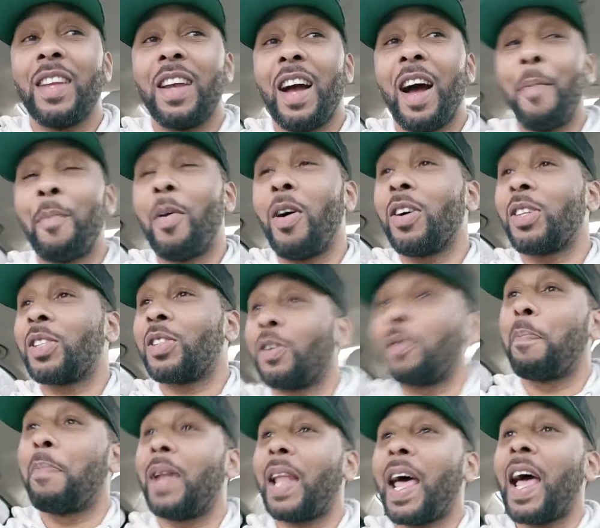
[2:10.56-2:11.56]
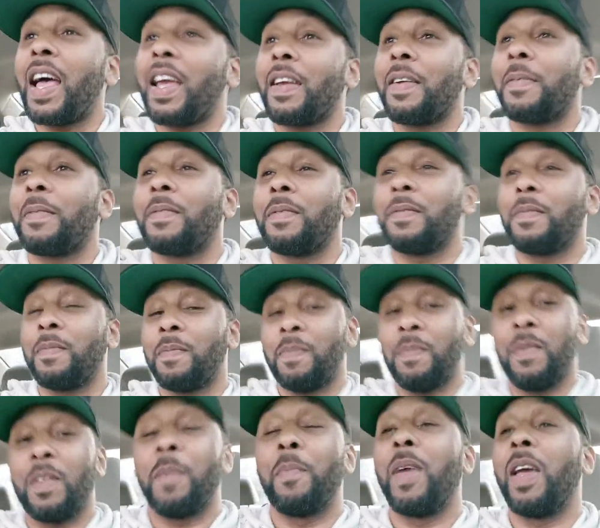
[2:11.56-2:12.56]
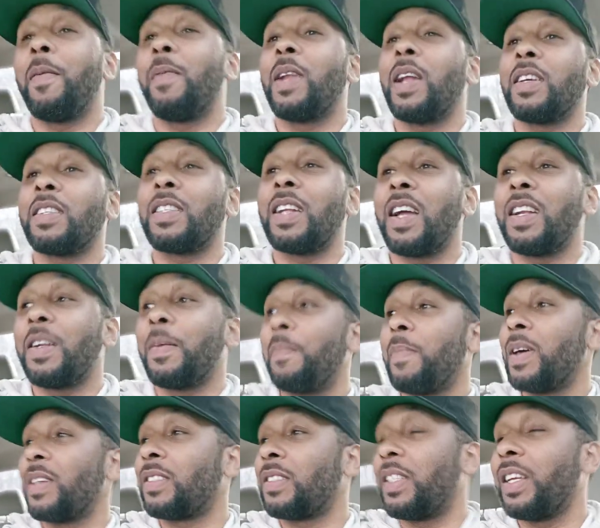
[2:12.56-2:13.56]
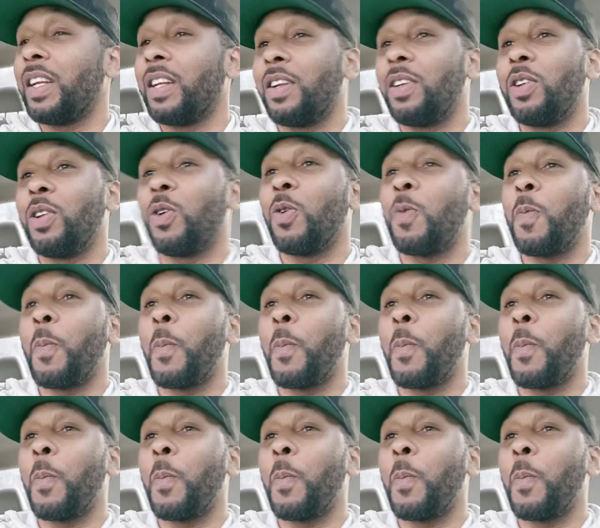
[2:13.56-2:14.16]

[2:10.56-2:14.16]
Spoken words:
I'm also black. Maybe that's not the best thing to do.